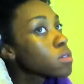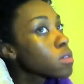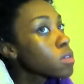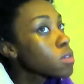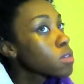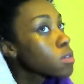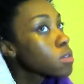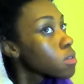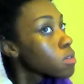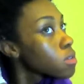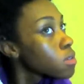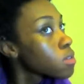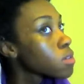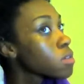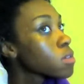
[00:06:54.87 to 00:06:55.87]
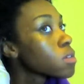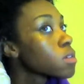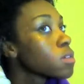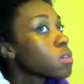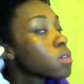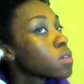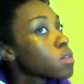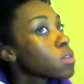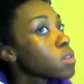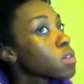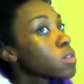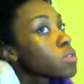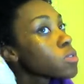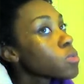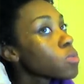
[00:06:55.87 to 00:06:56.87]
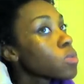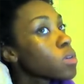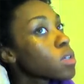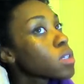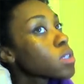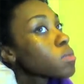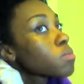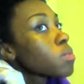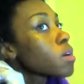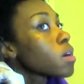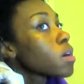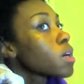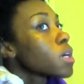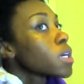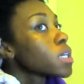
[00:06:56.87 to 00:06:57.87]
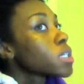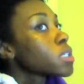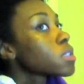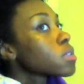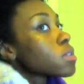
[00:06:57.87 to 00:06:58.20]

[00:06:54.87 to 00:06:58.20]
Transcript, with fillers: So there's one part.